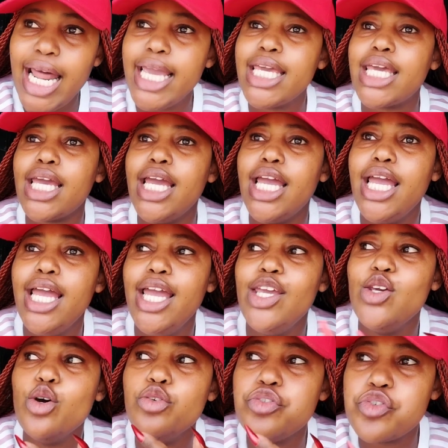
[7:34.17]
Like
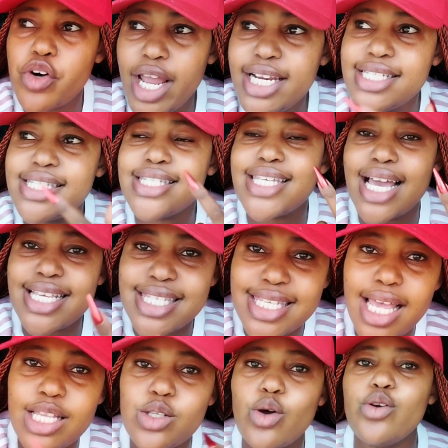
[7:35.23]
your friend's
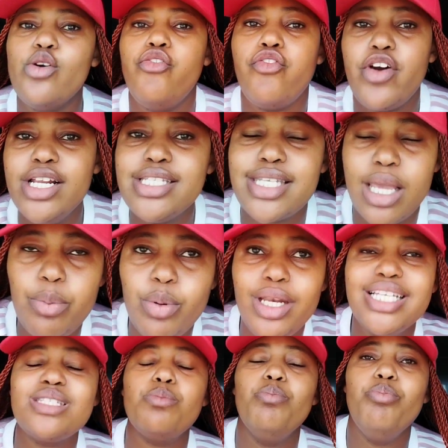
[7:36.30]
success or your friend's
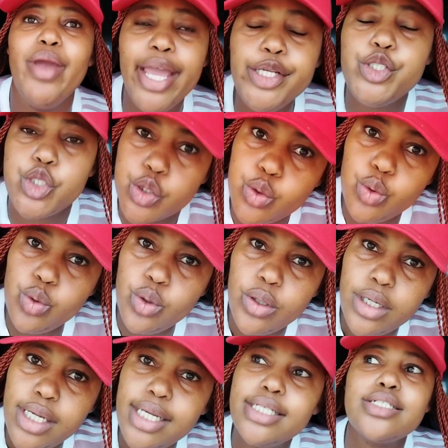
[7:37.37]
happiness made
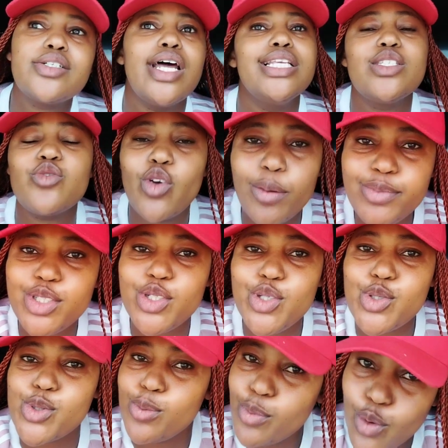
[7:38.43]
you, transformed
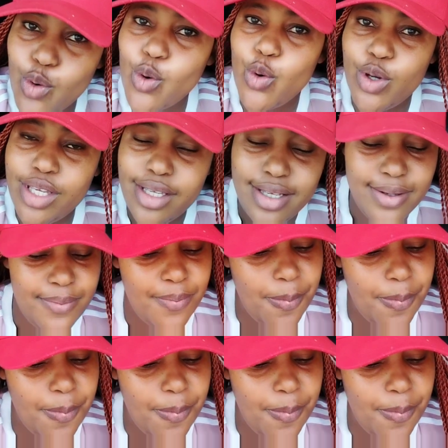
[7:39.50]
you to muloi.